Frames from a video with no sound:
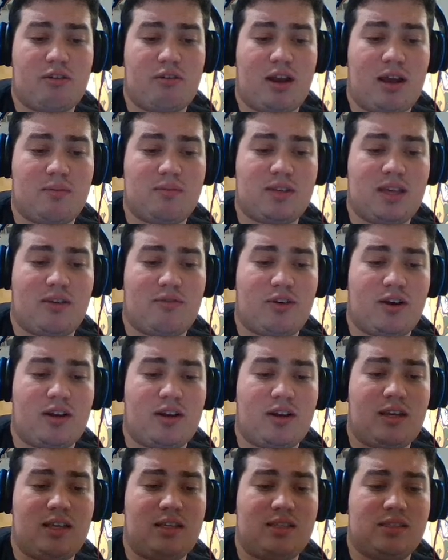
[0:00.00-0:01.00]
Grimes Everett
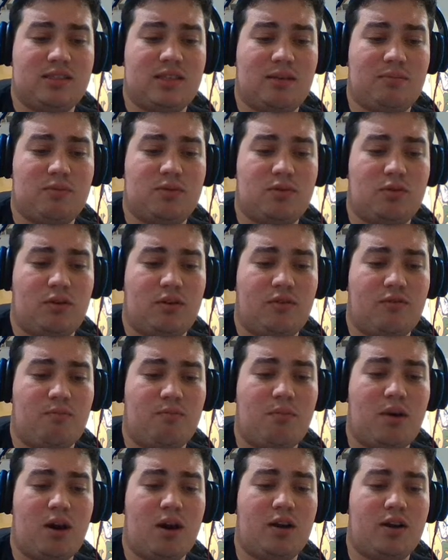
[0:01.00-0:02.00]
is some sort of
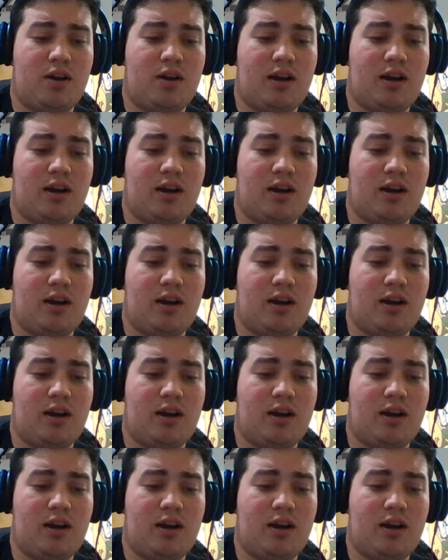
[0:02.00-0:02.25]
martyr